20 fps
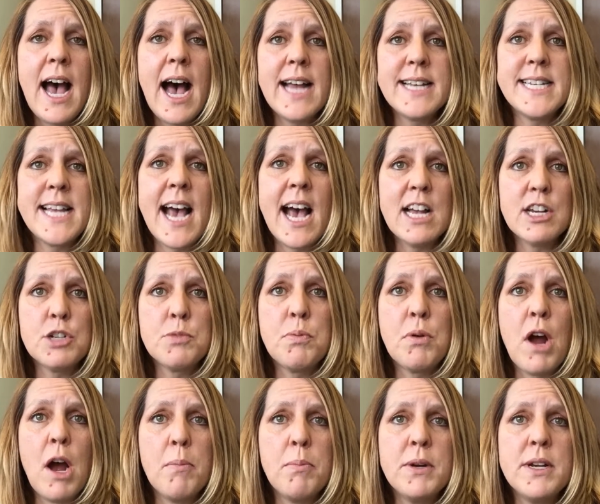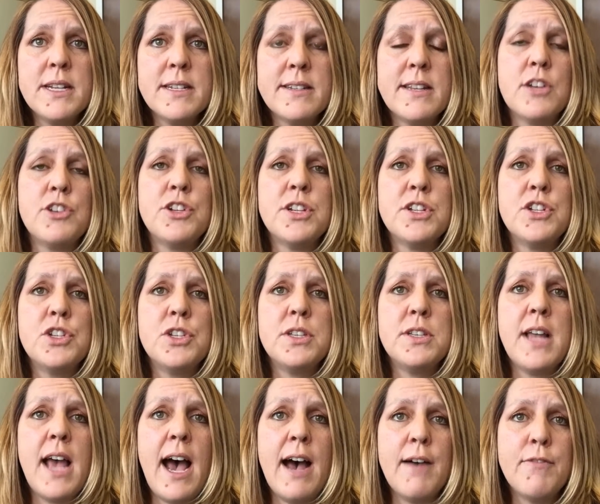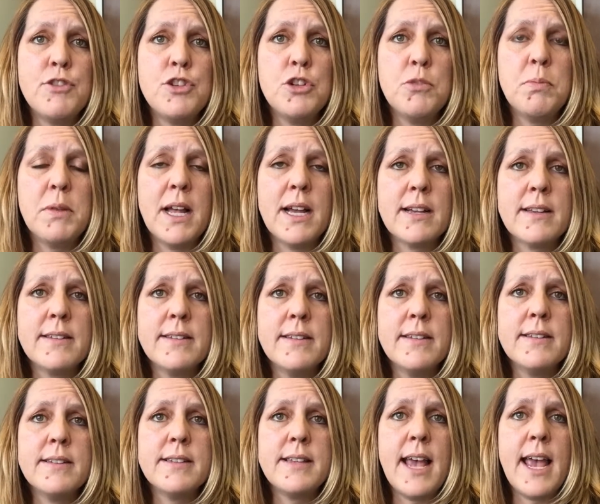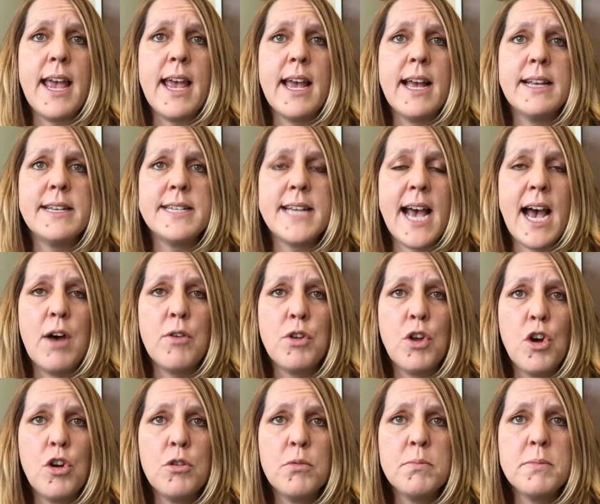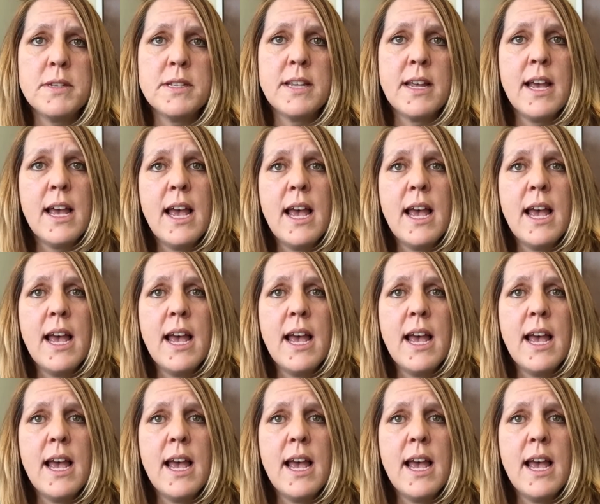Attached properties such as half duplexes and townhomes